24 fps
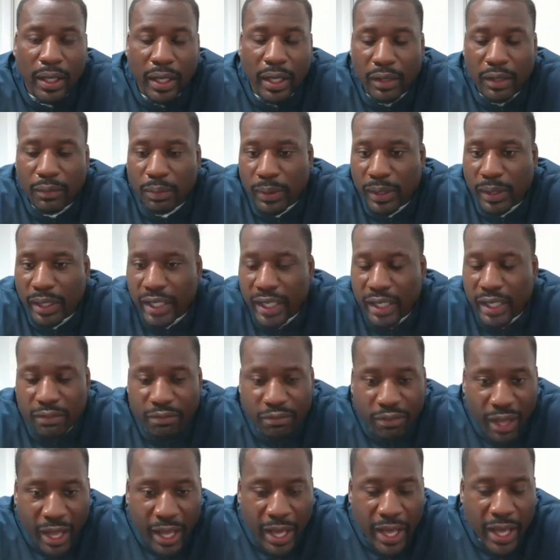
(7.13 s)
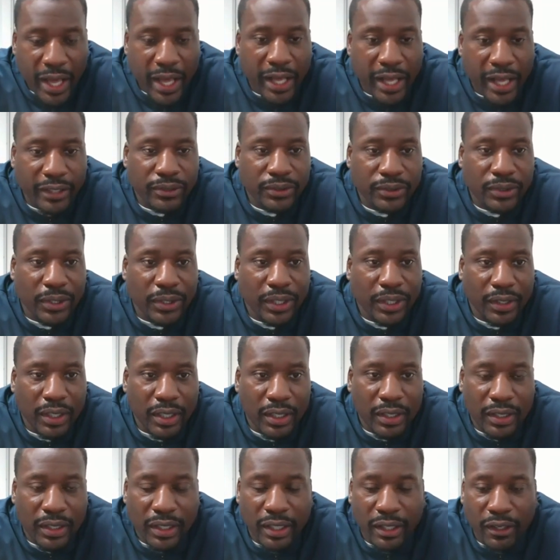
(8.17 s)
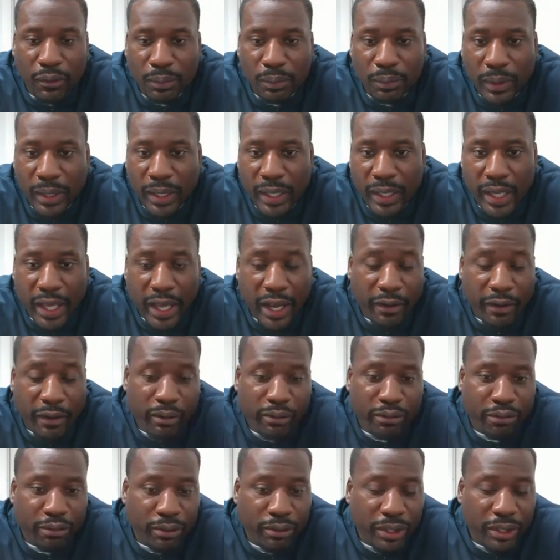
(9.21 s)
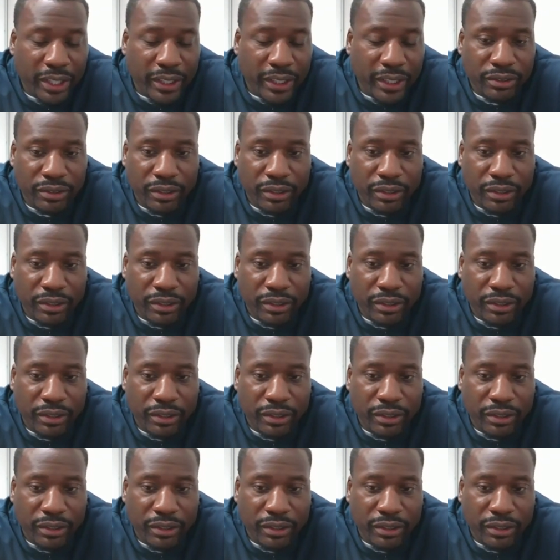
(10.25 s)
and playing fast and, you know, playing error free.